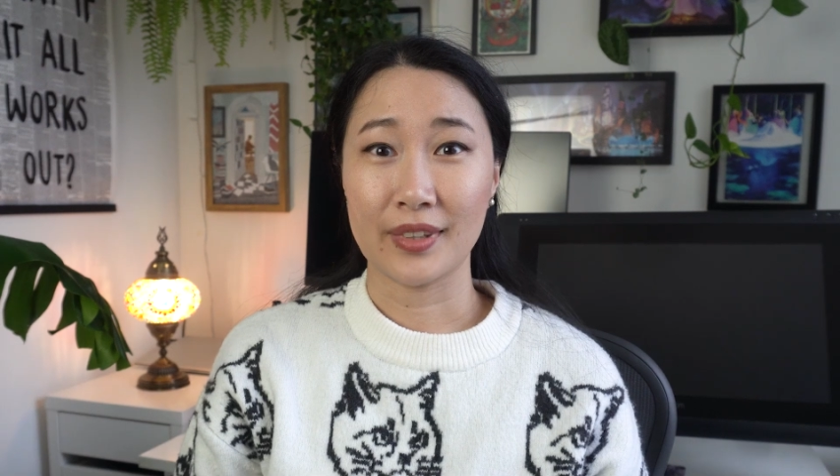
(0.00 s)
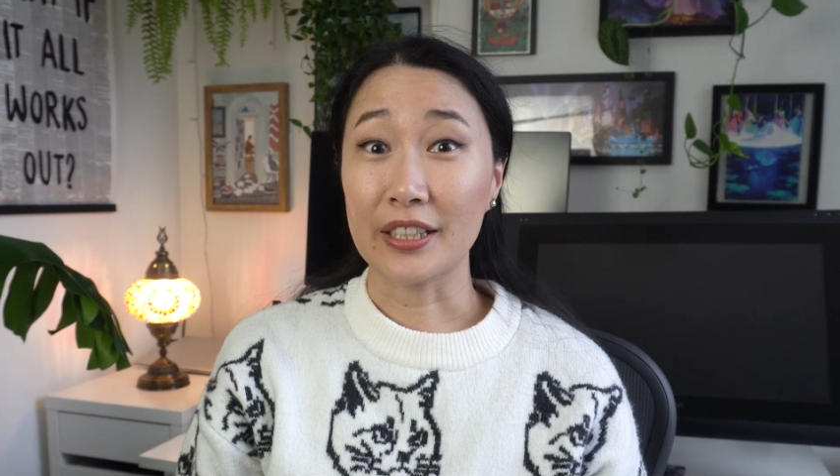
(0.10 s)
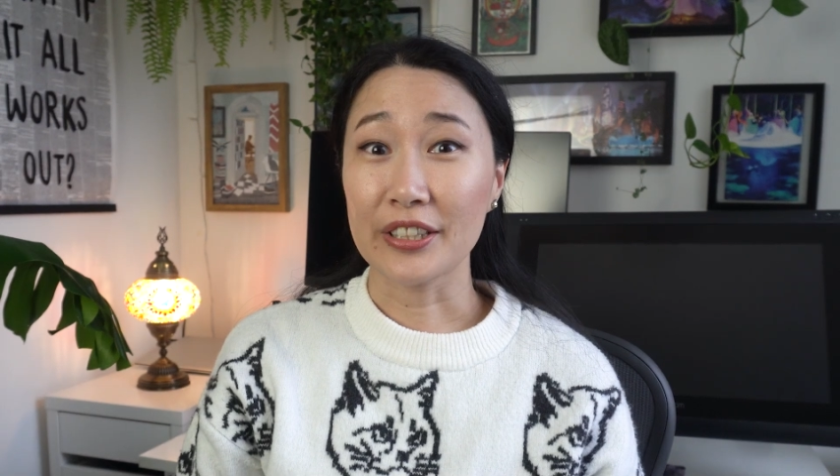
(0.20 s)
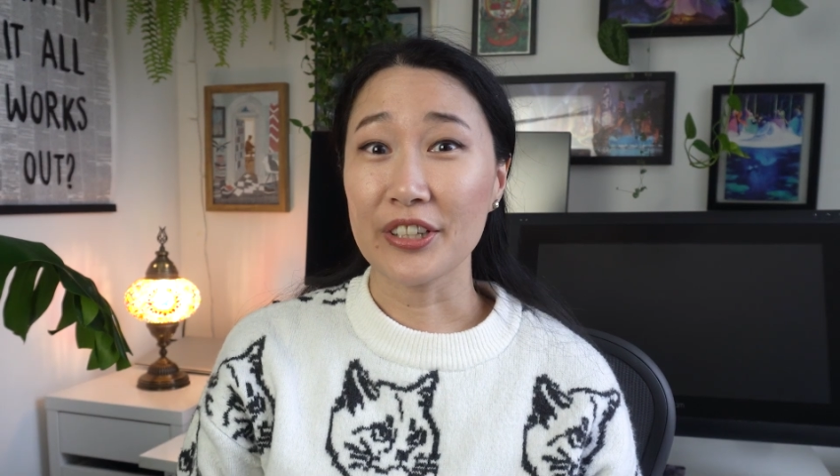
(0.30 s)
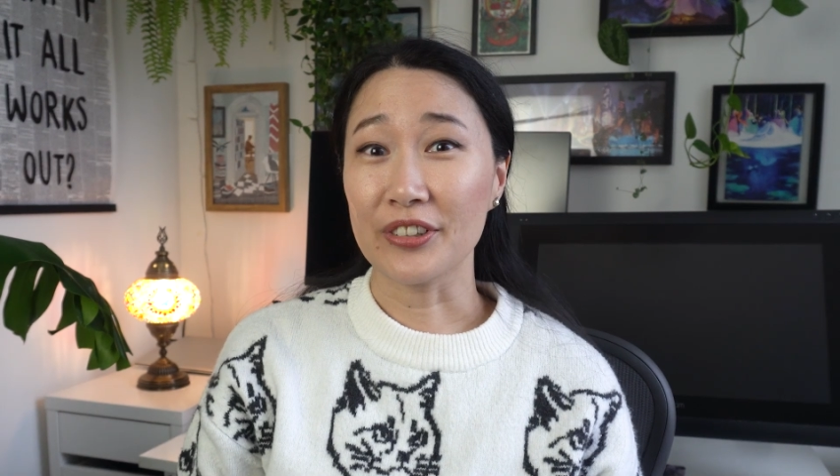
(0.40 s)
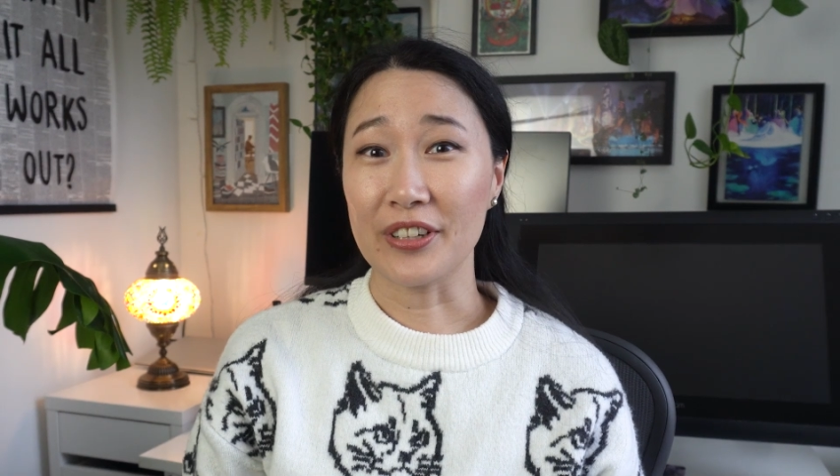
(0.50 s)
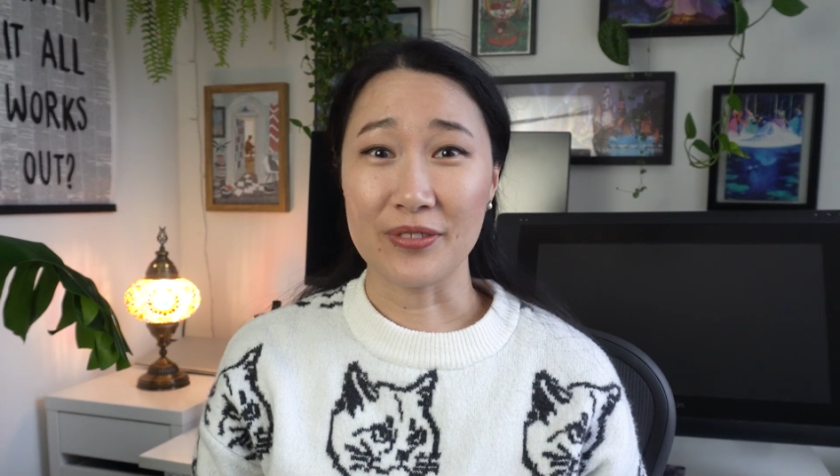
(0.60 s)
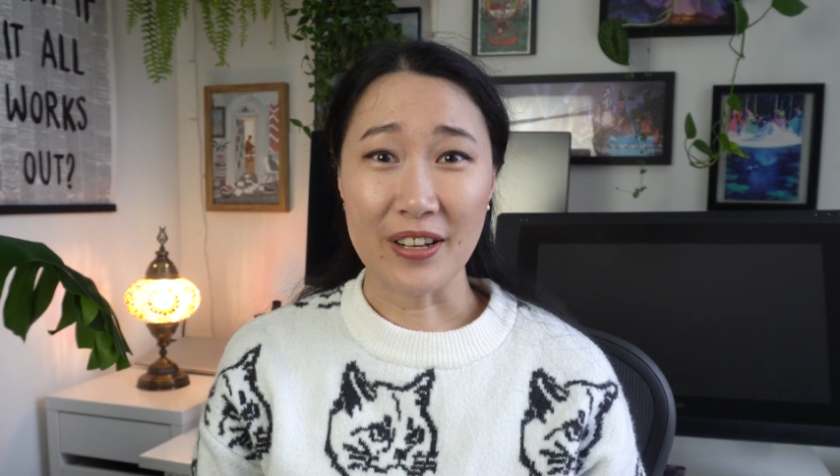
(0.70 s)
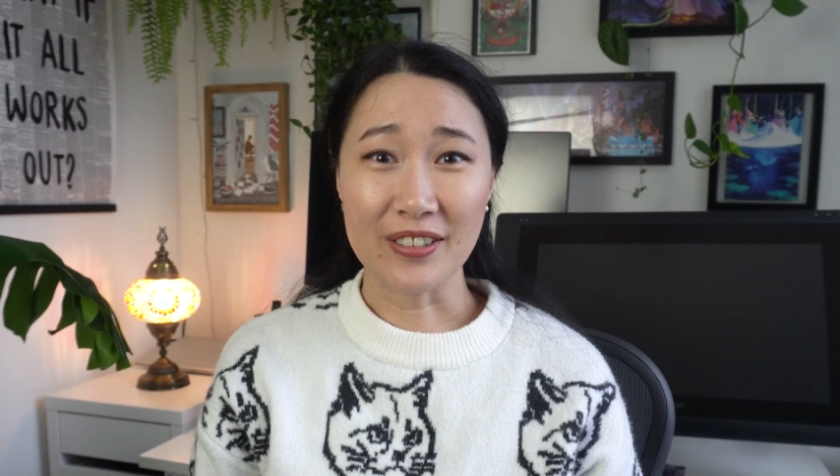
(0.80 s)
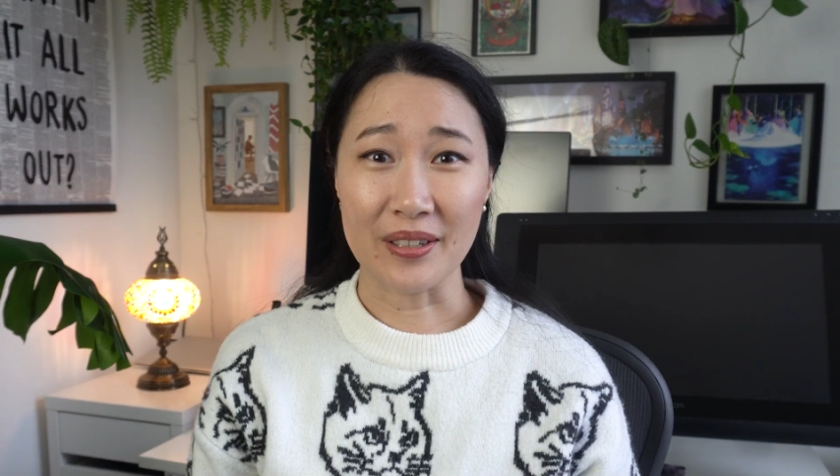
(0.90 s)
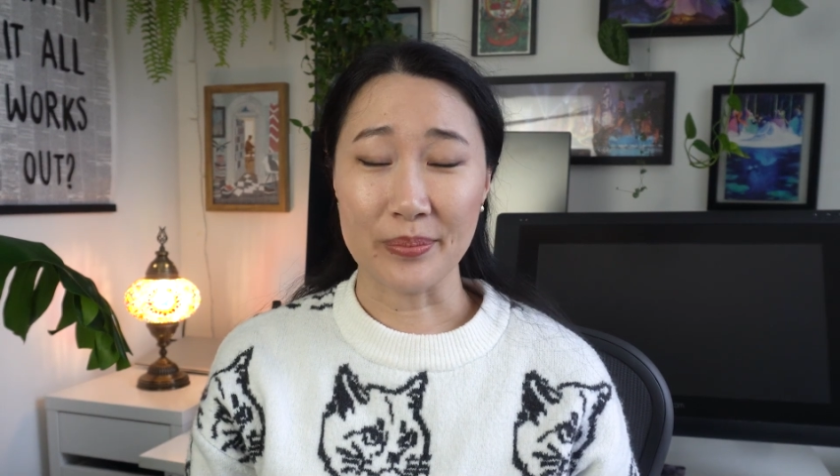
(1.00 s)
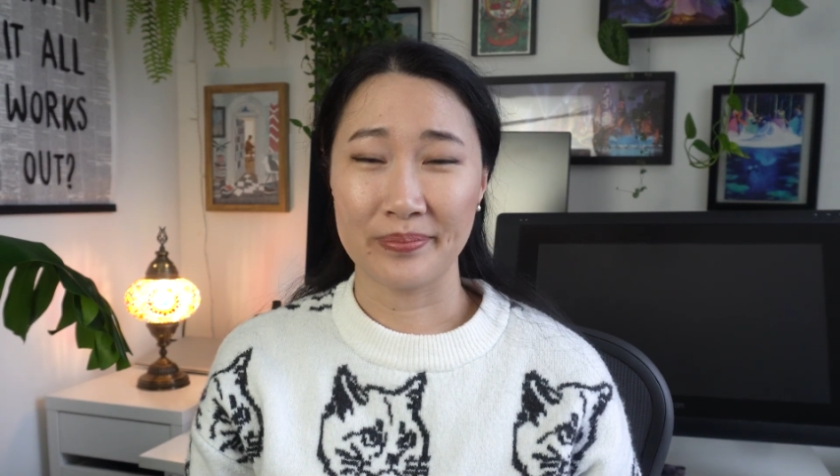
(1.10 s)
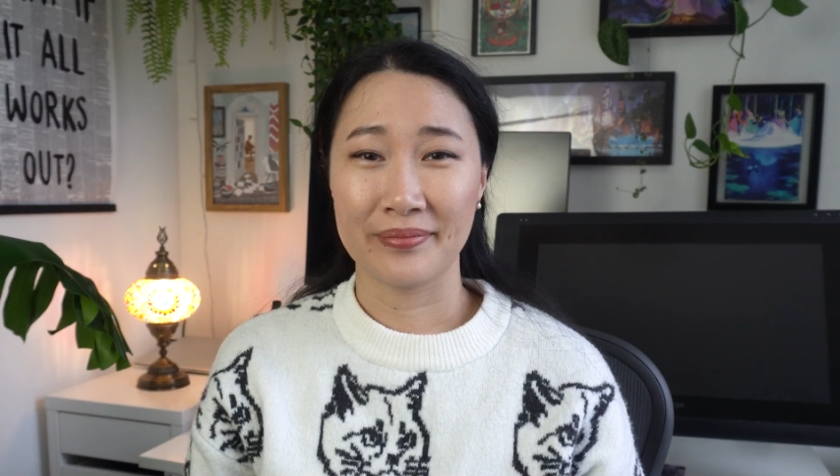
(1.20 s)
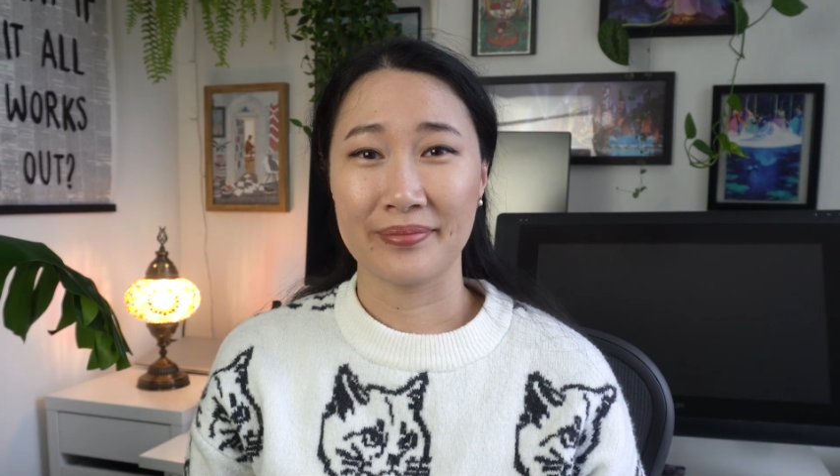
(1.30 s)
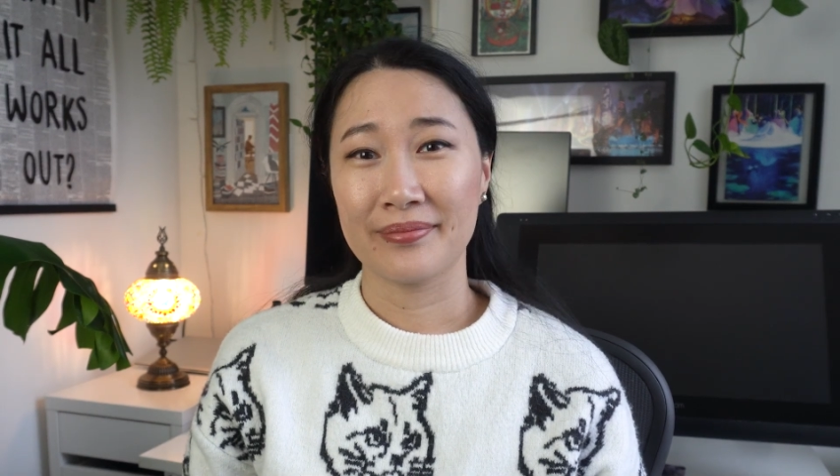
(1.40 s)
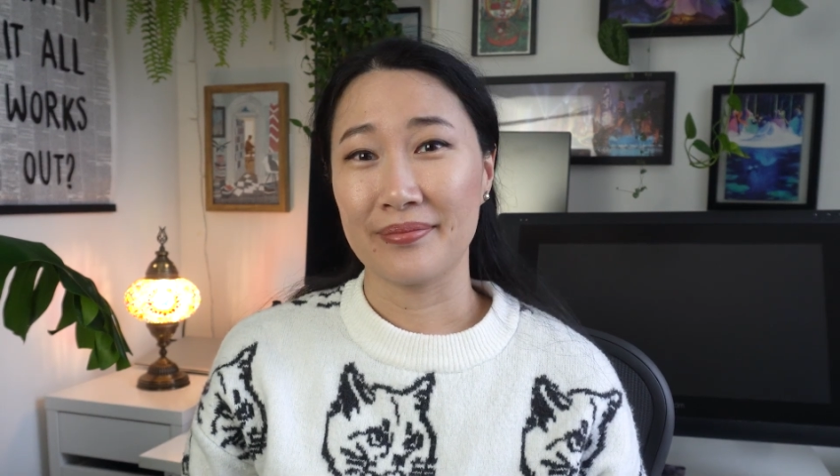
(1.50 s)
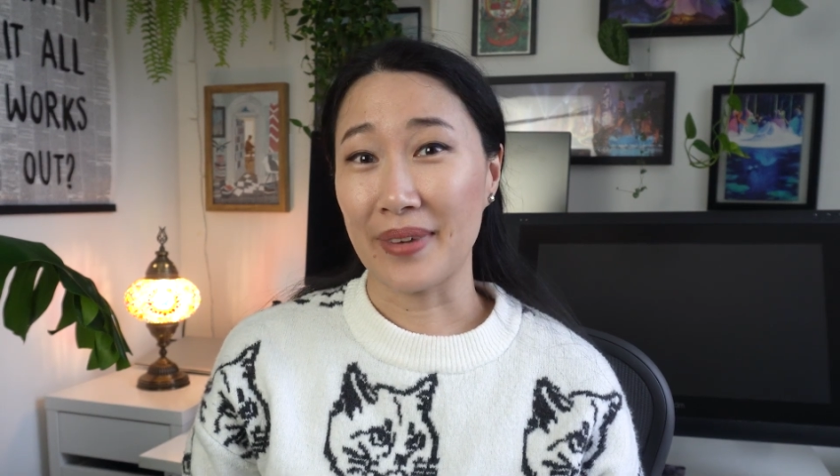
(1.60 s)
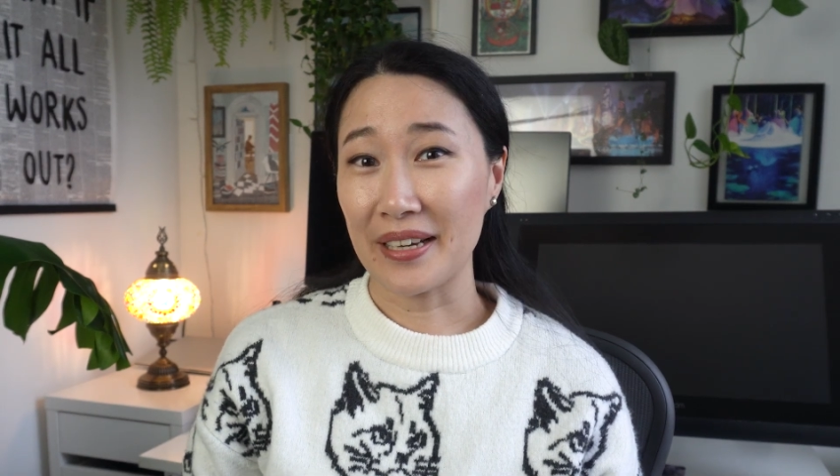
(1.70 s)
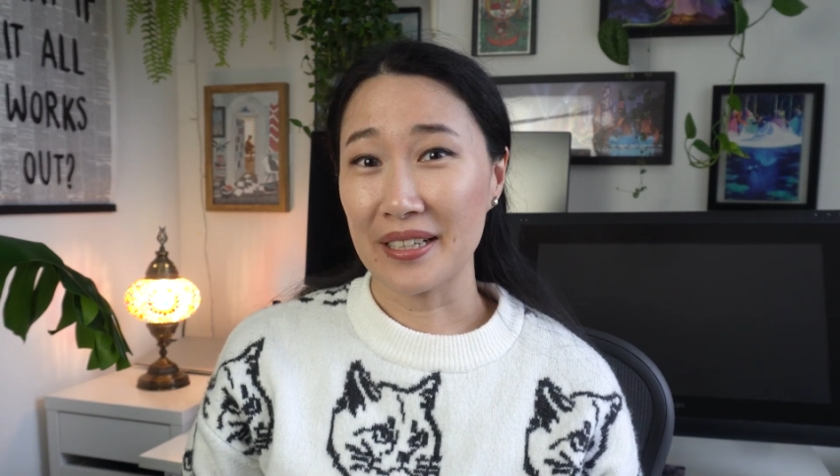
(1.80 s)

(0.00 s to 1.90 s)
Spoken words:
Hello and welcome. My